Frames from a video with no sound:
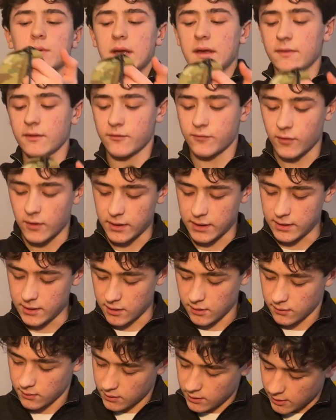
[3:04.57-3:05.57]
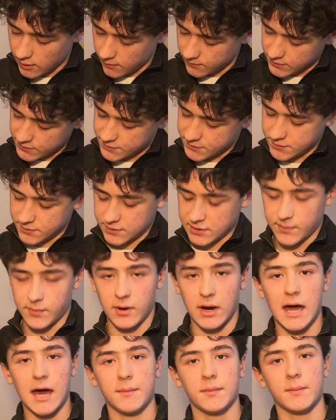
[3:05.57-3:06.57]
in the front here, this zipper
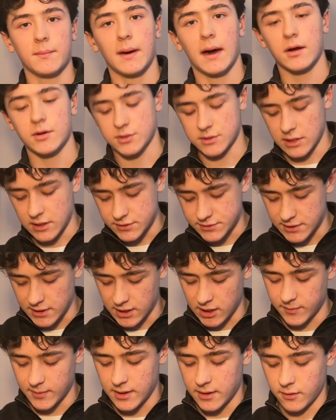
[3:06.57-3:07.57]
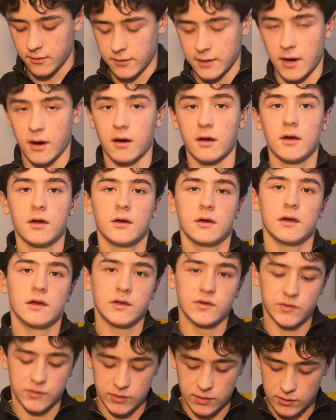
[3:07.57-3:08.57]
admin pouch that I was talking about earlier
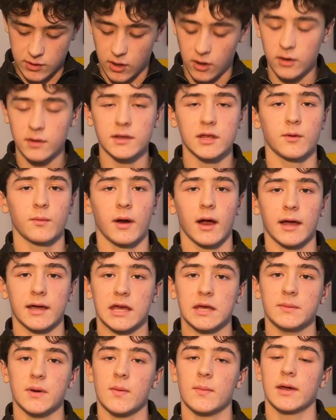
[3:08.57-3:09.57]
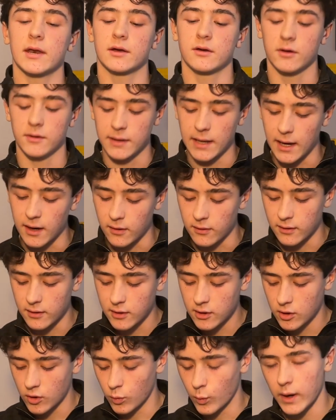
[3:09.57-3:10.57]
is currently where I keep that medical. Now,
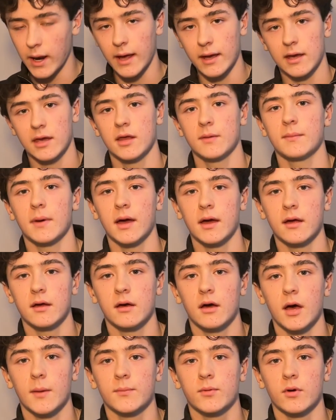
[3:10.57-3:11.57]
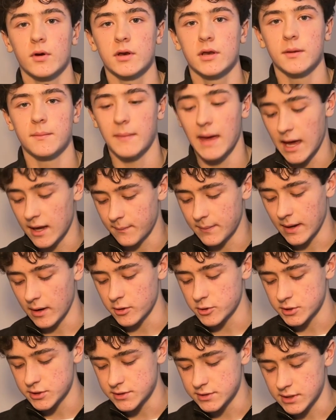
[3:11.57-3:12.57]
when I get my upgraded mag
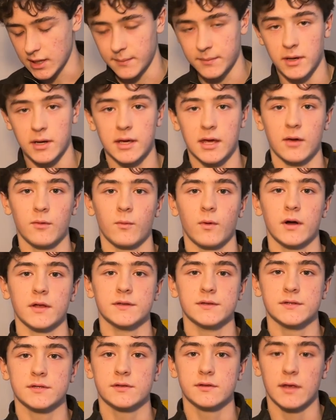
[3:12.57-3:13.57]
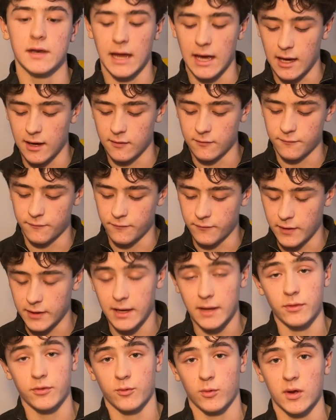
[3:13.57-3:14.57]
pouches, I'm gonna get ones that have,
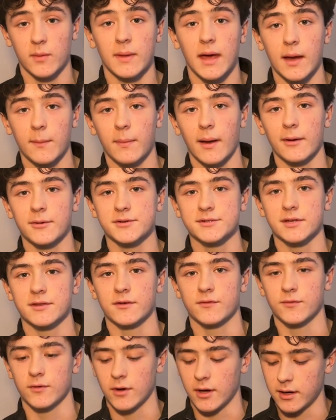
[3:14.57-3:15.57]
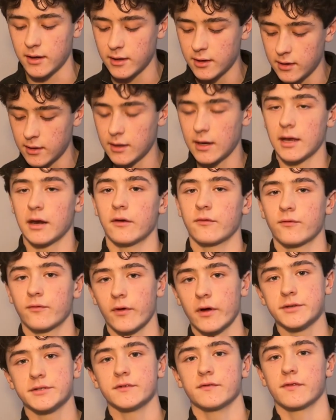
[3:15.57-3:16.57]
again, 3 mag pouches on the front, and in
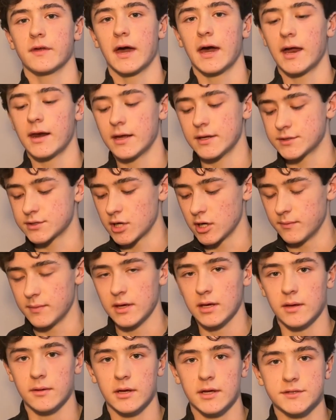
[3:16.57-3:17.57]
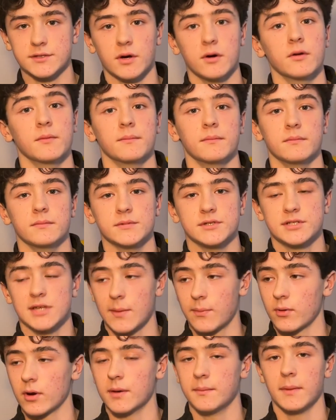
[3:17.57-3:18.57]
front of that, it's gonna be its own
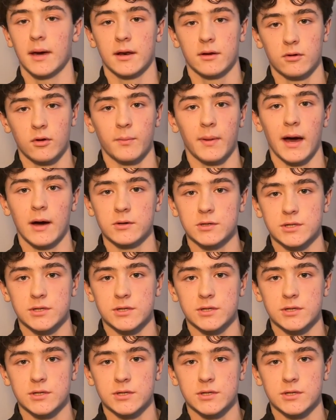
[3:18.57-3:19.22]
separate medical pouch.